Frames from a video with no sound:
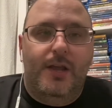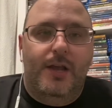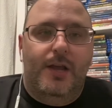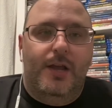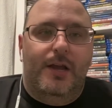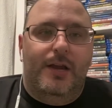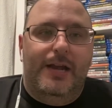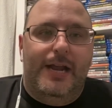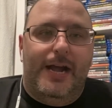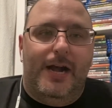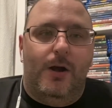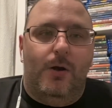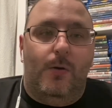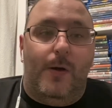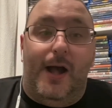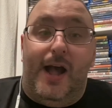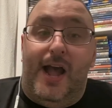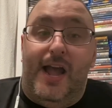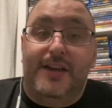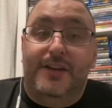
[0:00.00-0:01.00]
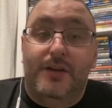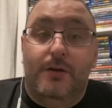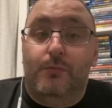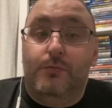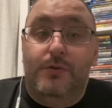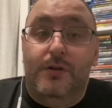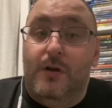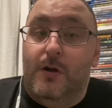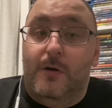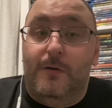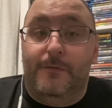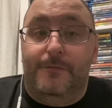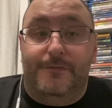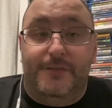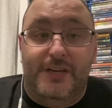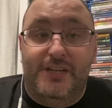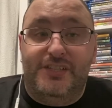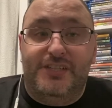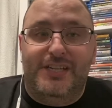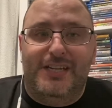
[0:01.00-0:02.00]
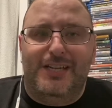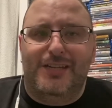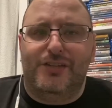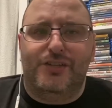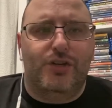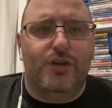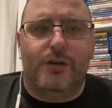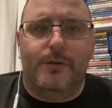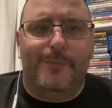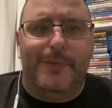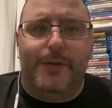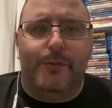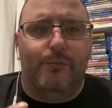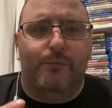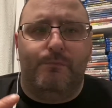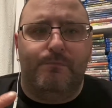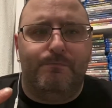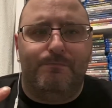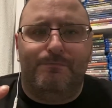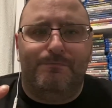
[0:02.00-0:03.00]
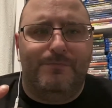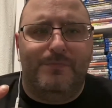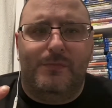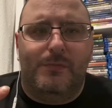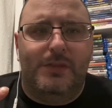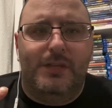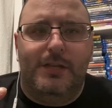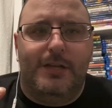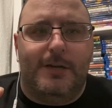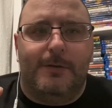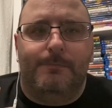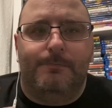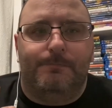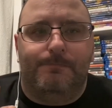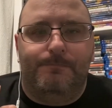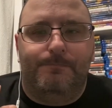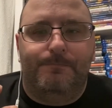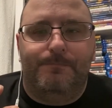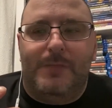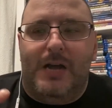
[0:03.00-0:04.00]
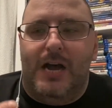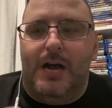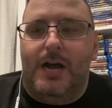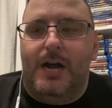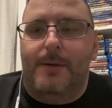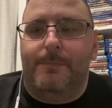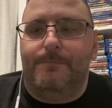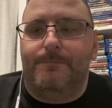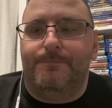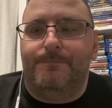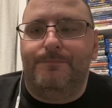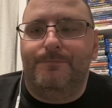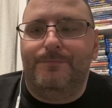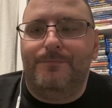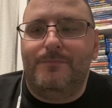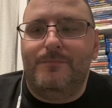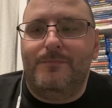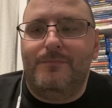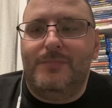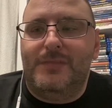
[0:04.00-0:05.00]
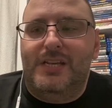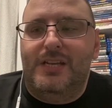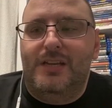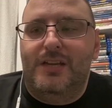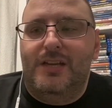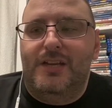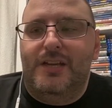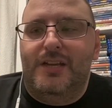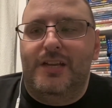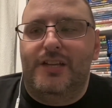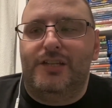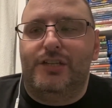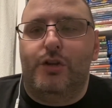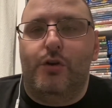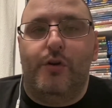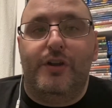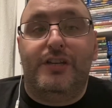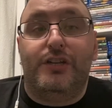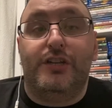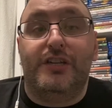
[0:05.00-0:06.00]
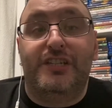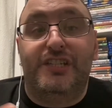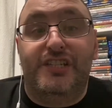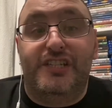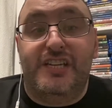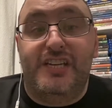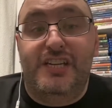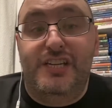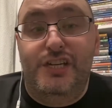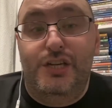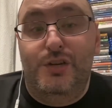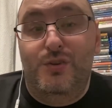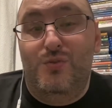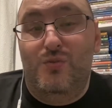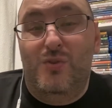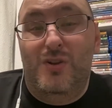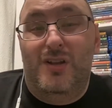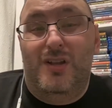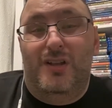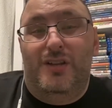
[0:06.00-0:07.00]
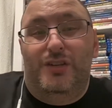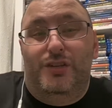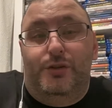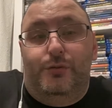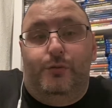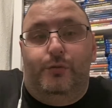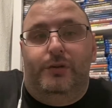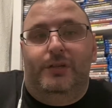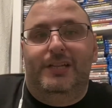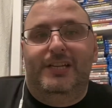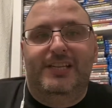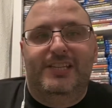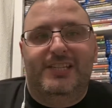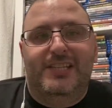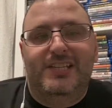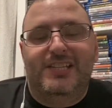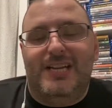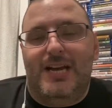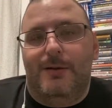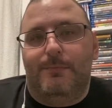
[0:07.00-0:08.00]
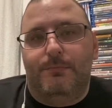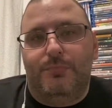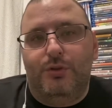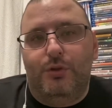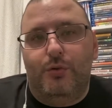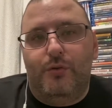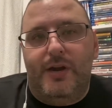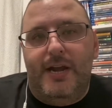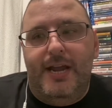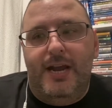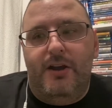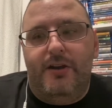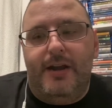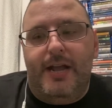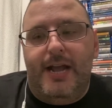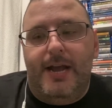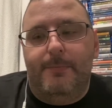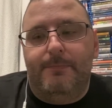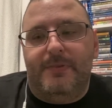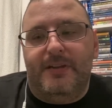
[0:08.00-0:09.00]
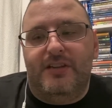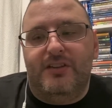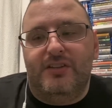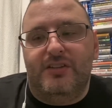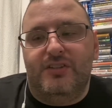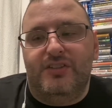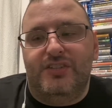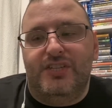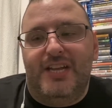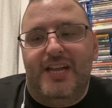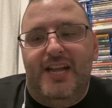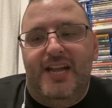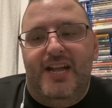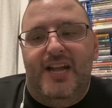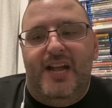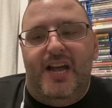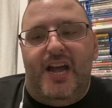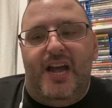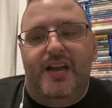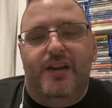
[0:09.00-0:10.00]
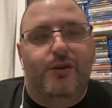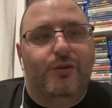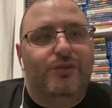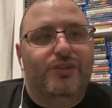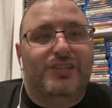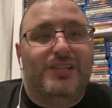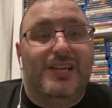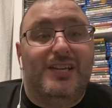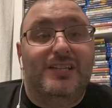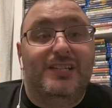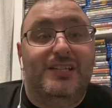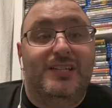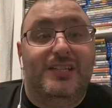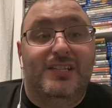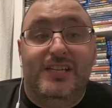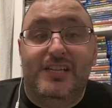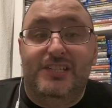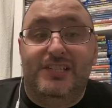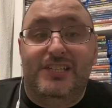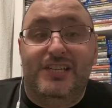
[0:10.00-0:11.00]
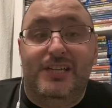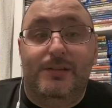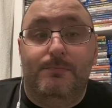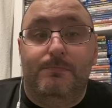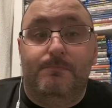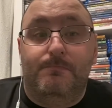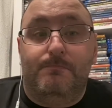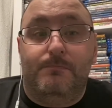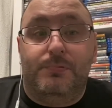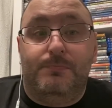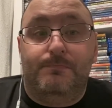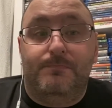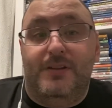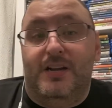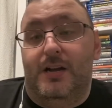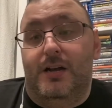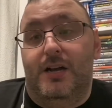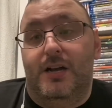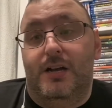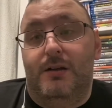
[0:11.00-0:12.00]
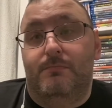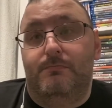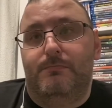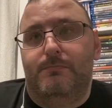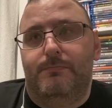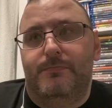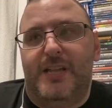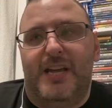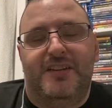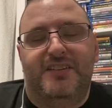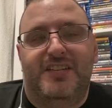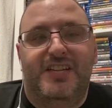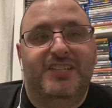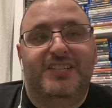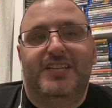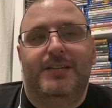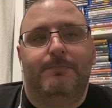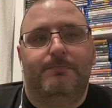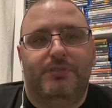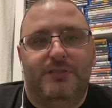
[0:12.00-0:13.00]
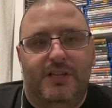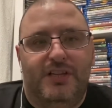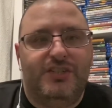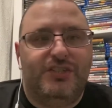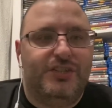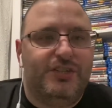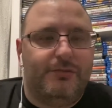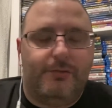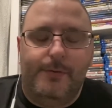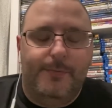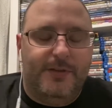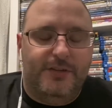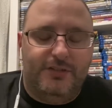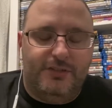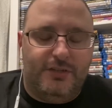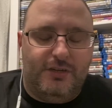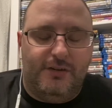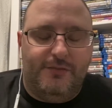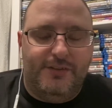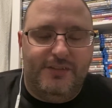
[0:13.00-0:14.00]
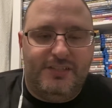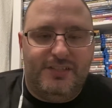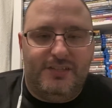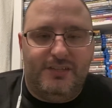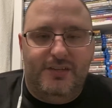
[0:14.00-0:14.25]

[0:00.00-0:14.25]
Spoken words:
Now, I don't know if Disney is going to be going to continue to release these on Blu-ray or not, because I noticed on Disney that Disney Plus streaming service,